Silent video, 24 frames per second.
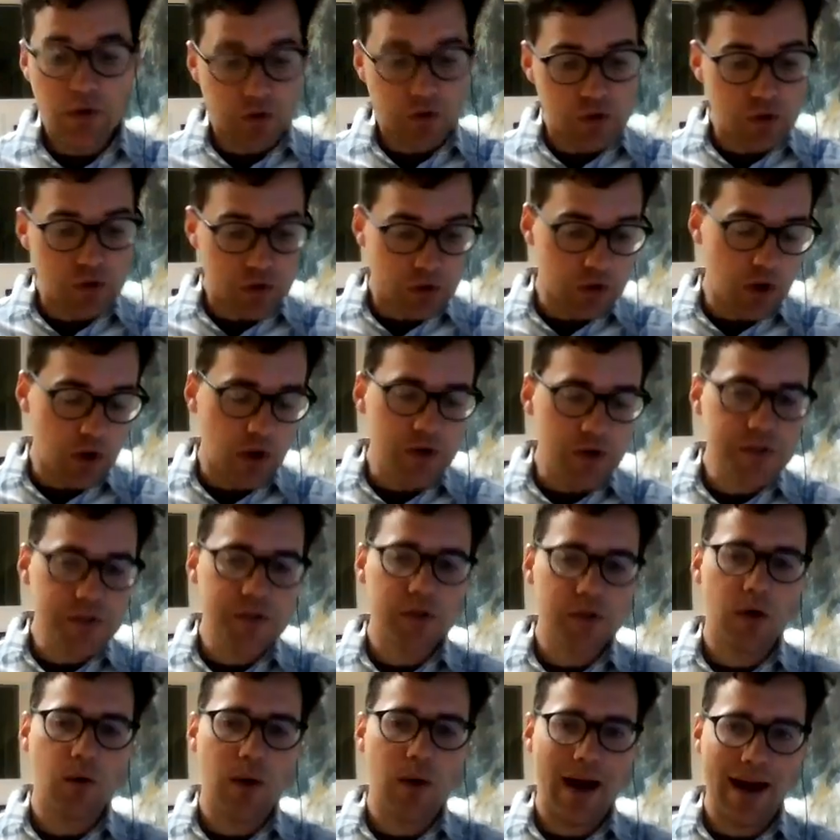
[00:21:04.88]
you could
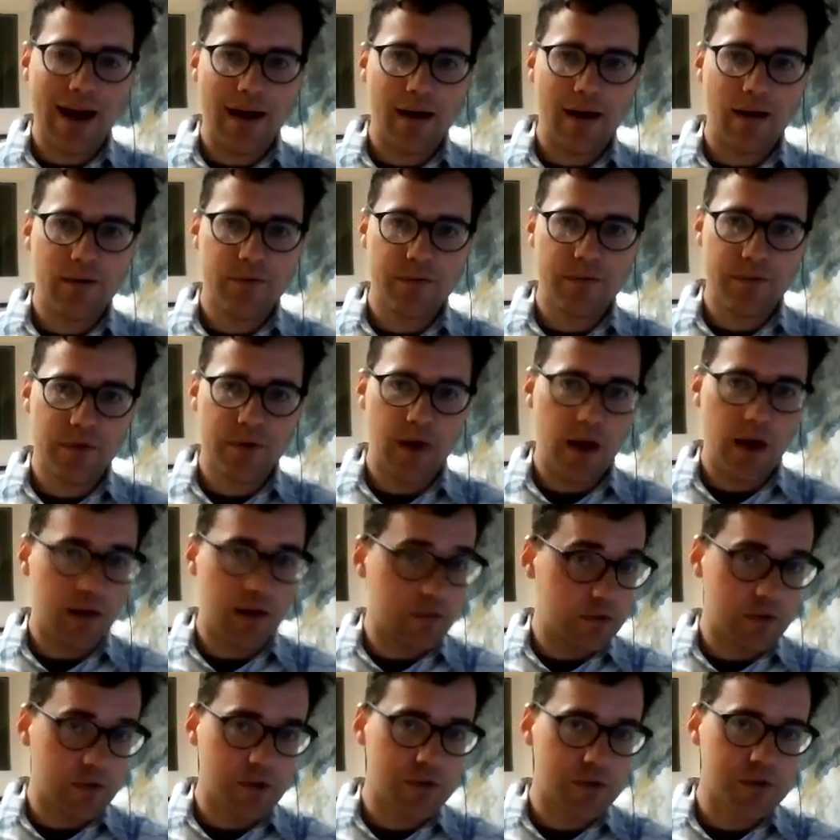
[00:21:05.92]
also have,
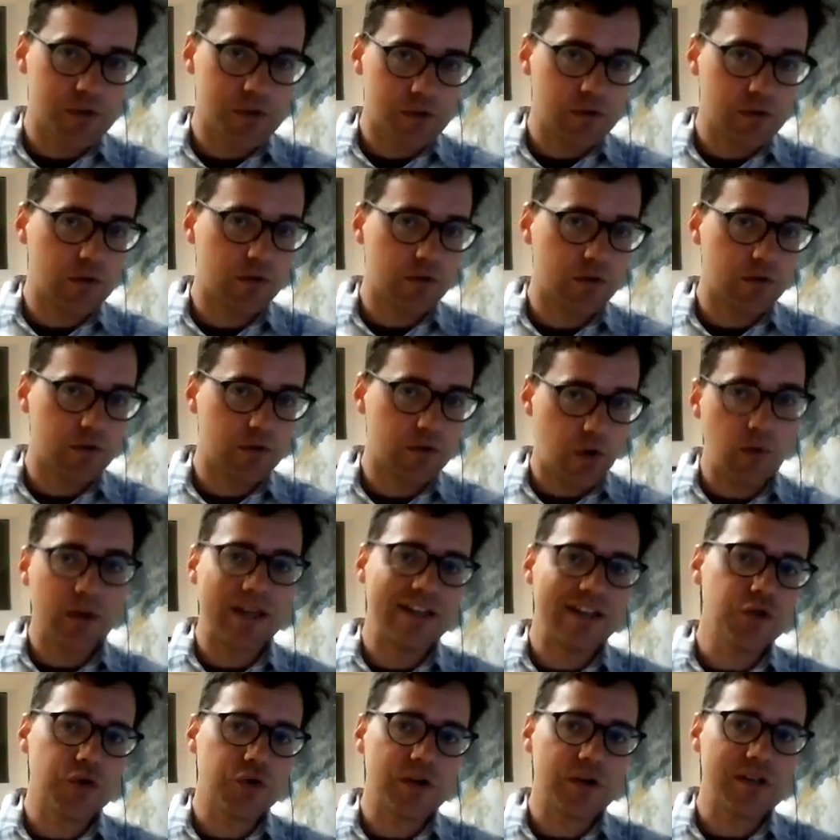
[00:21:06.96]
and there's
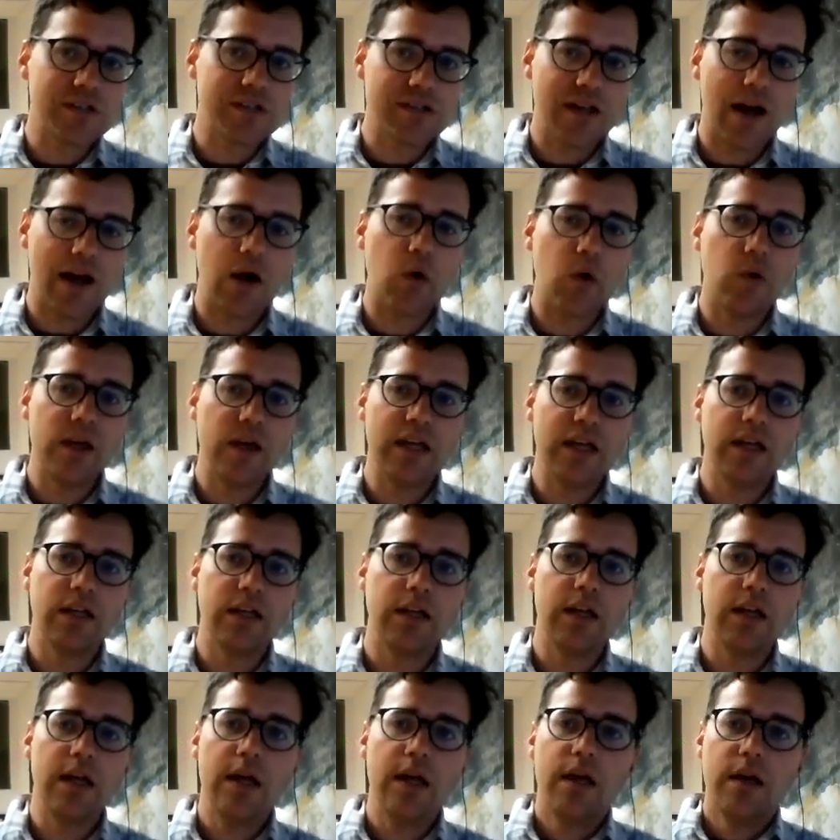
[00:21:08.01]
growing interest now
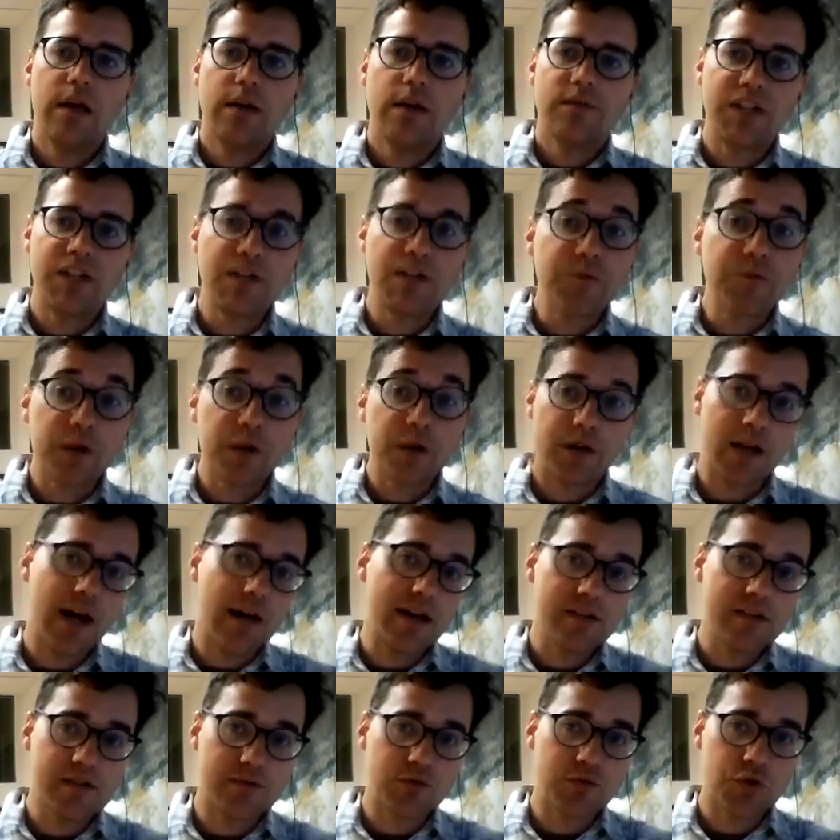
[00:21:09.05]
in different
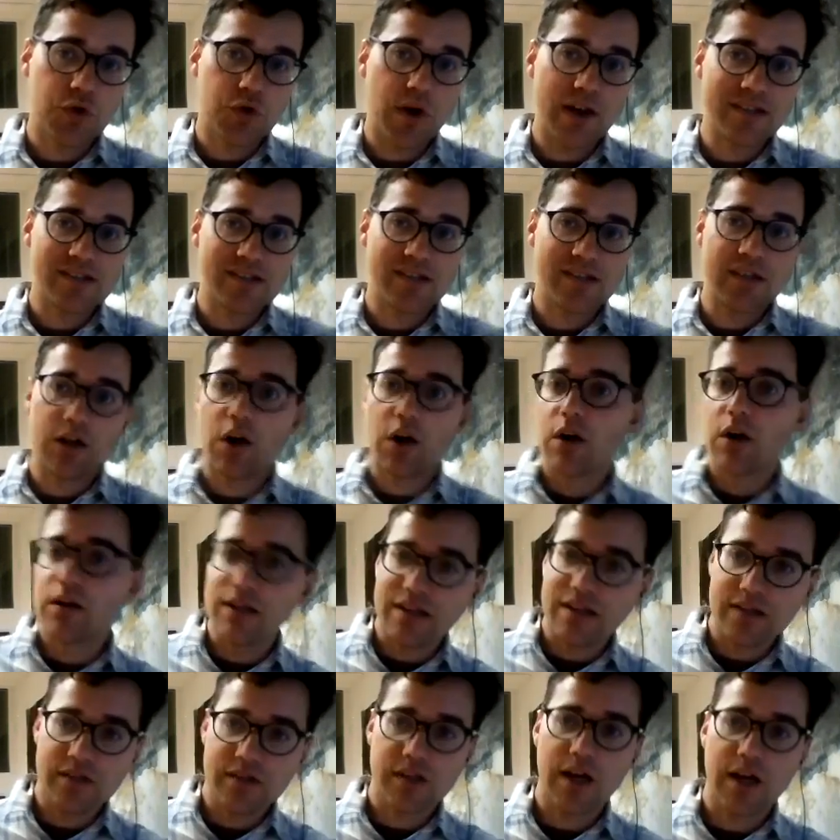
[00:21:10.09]
kinds of trusts that aren't
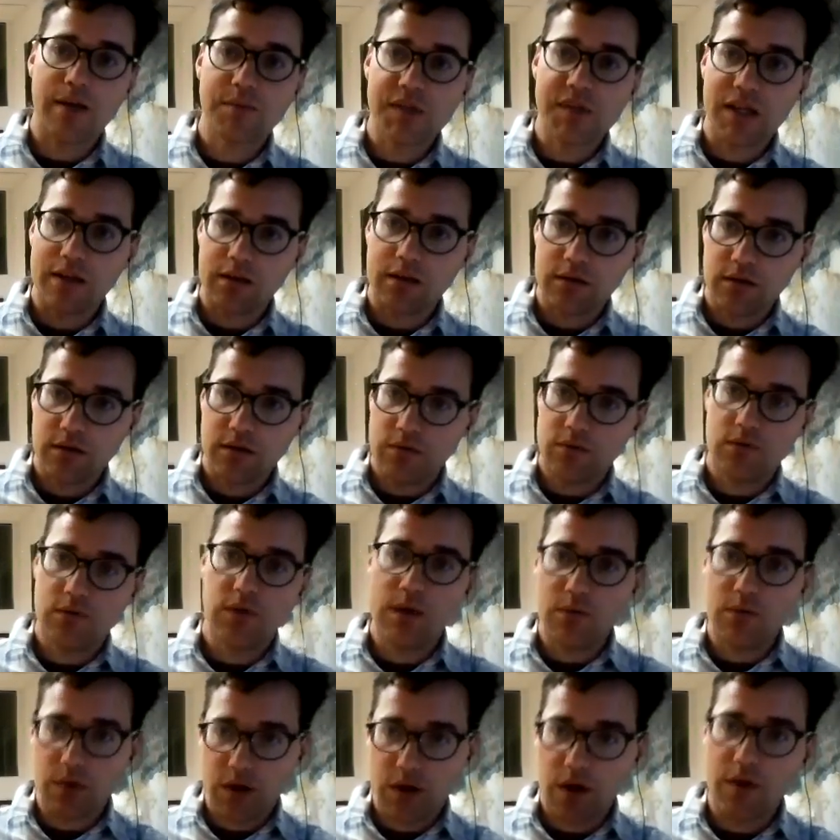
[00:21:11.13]
ESOPs, like
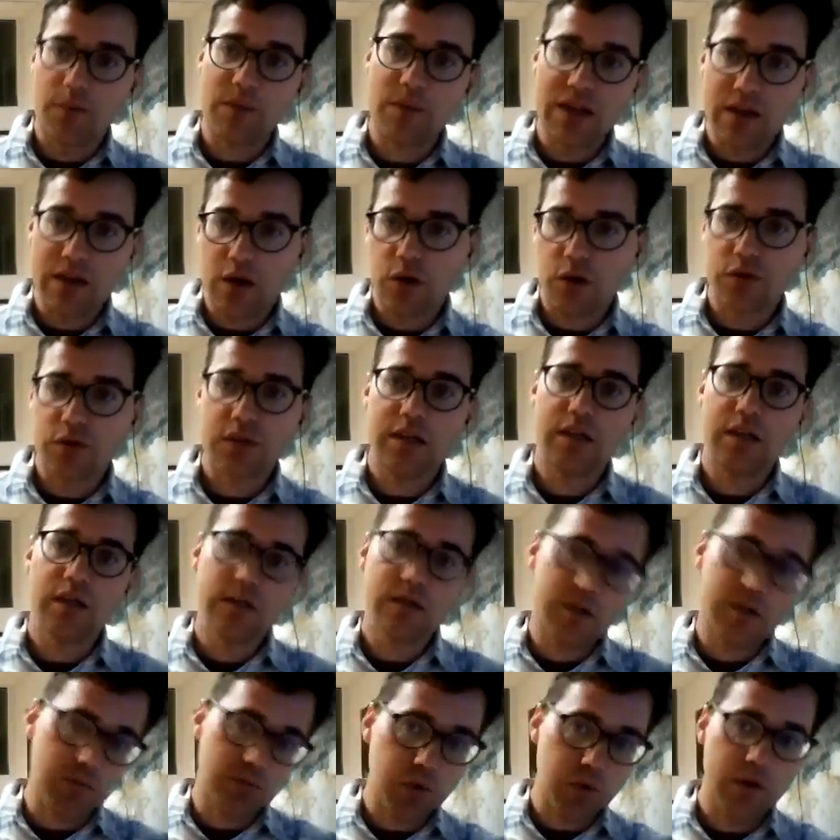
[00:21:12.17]
they call them
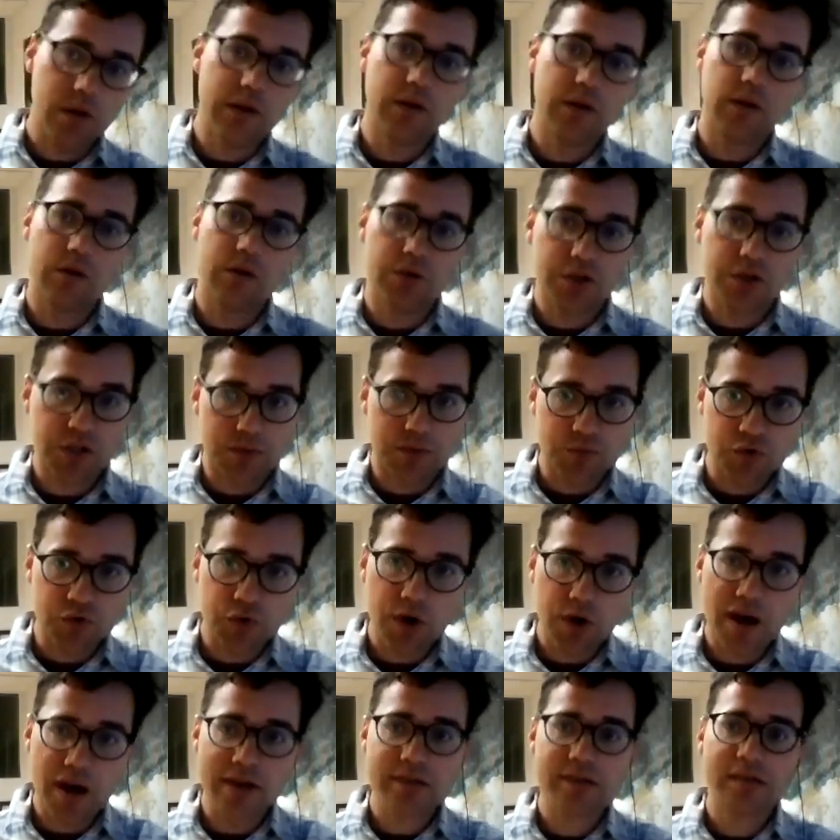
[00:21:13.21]
EOTs, employee ownership
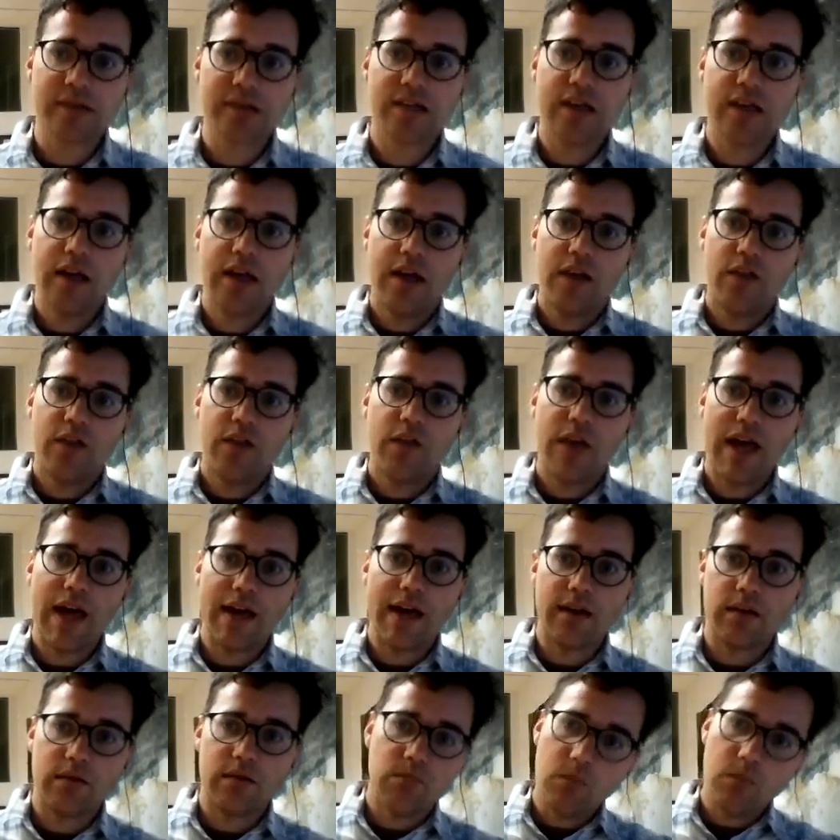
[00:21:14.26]
trusts,
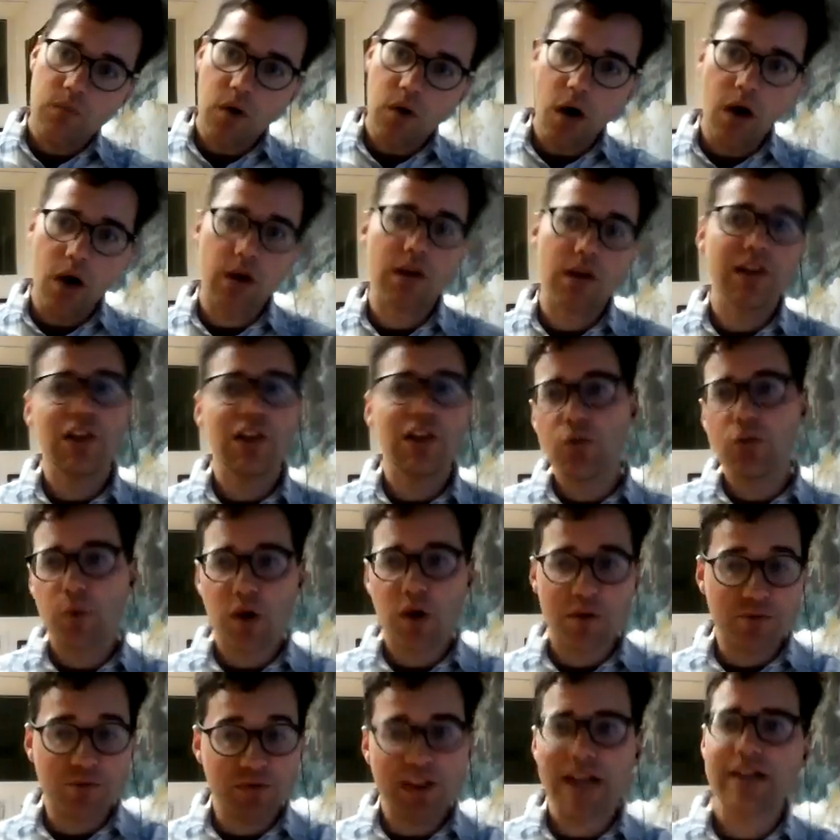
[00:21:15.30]
that are a little
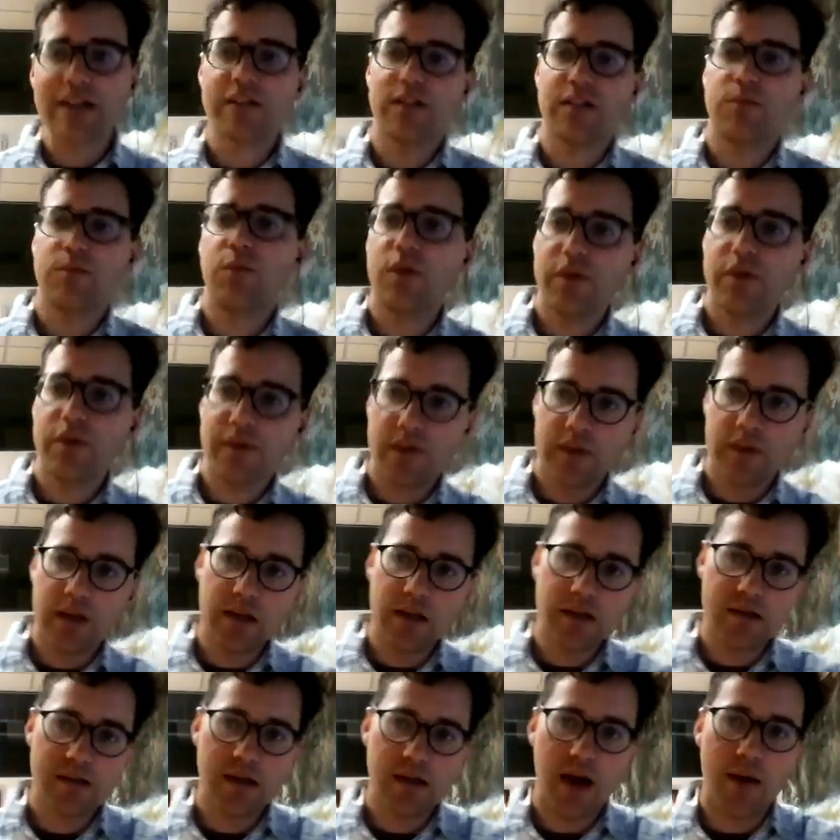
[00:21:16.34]
more flexible than the
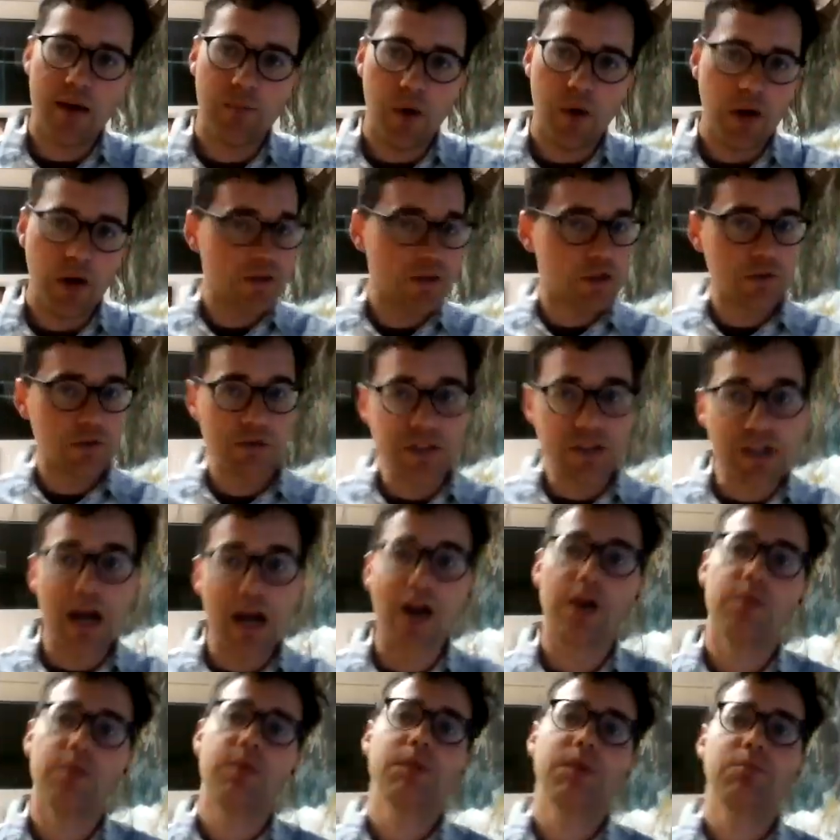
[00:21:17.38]
ESOP, aren't a
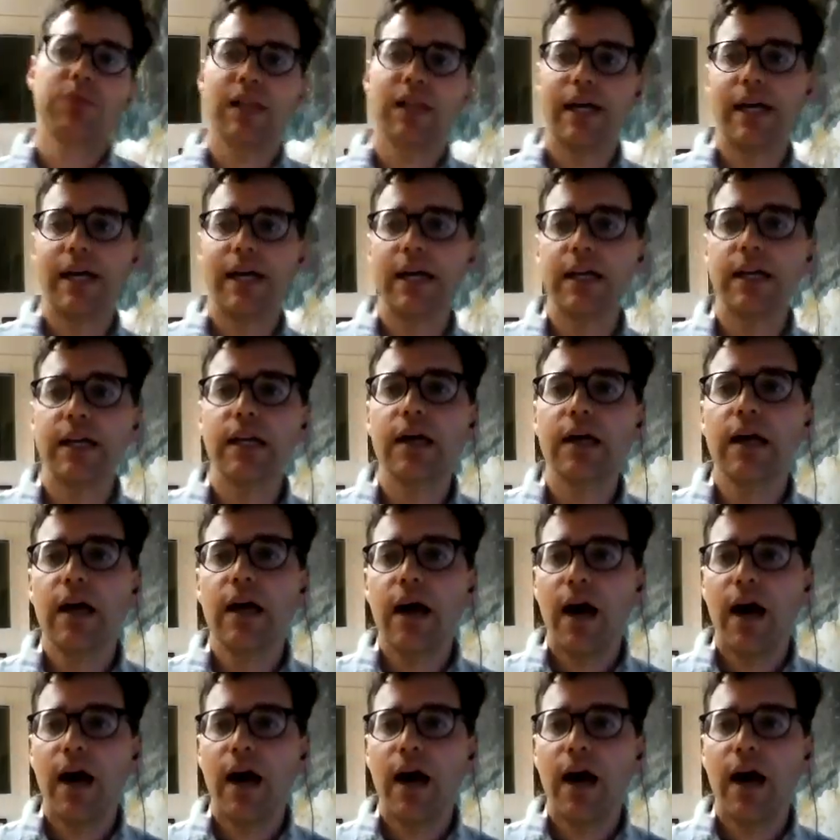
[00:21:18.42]
retirement plan,